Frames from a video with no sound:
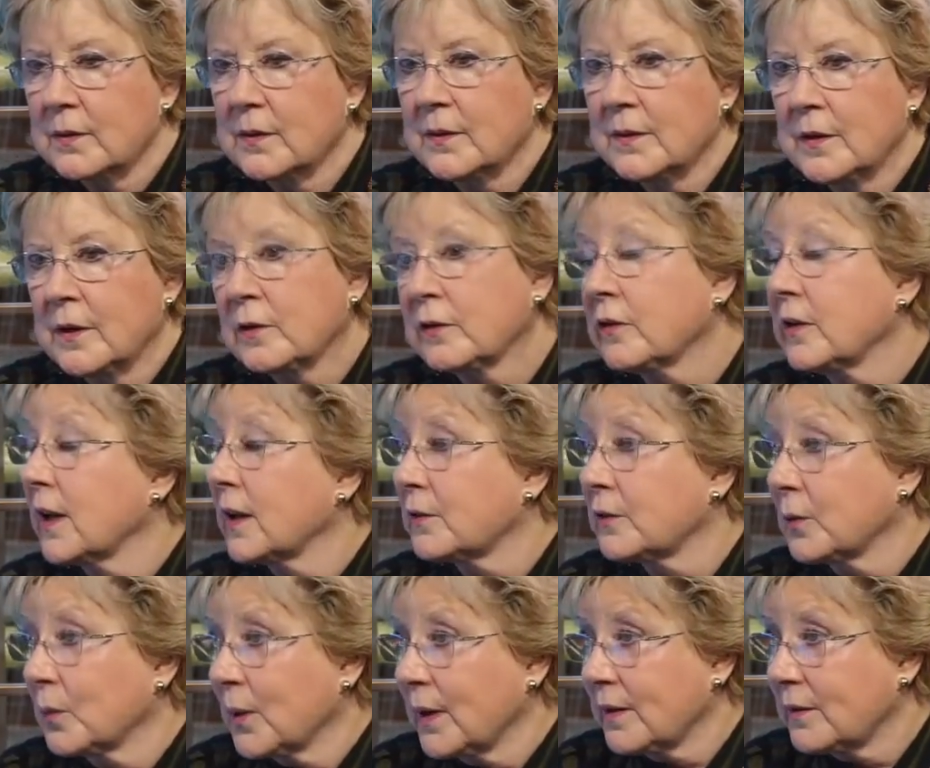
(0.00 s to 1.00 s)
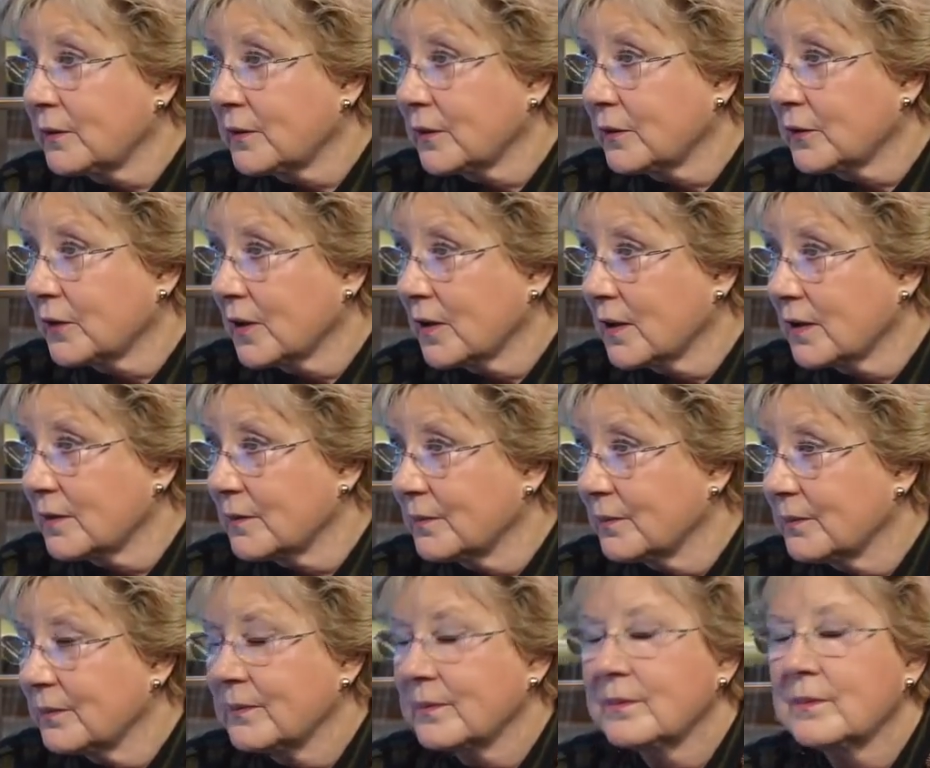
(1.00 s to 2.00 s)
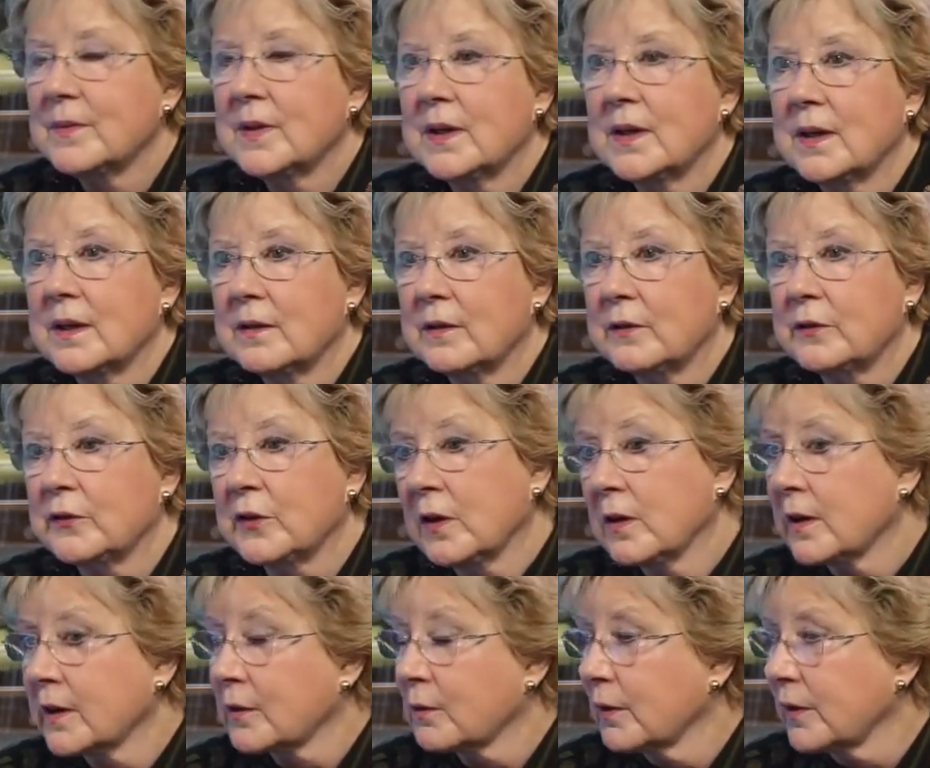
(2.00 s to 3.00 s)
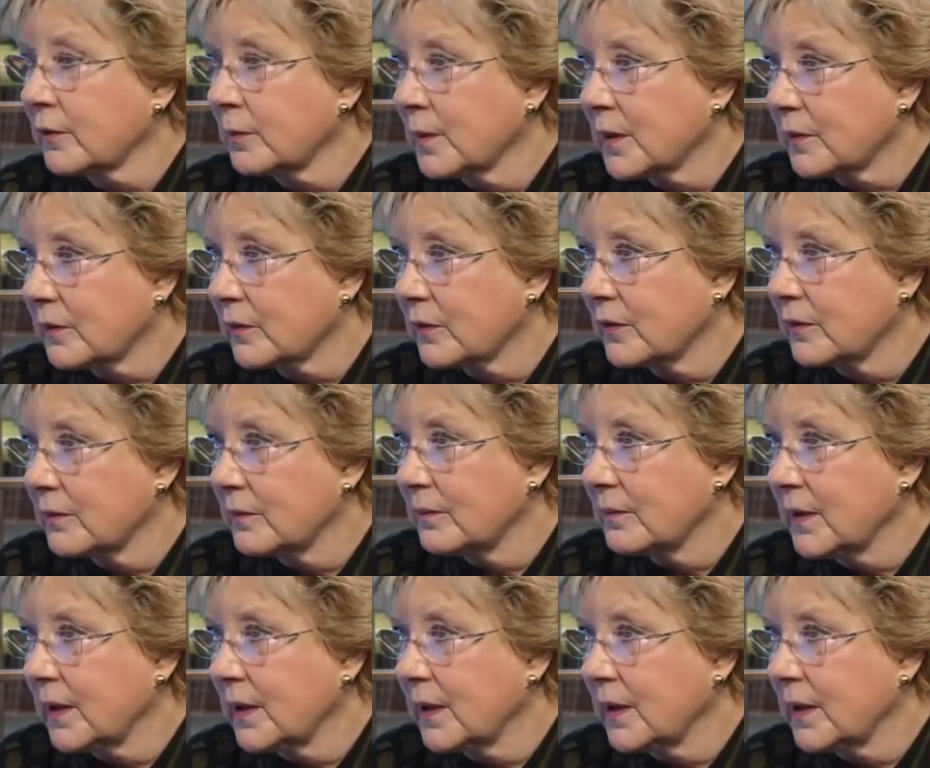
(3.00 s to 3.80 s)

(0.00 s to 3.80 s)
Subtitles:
There's lots of ways to start. Start at Christmas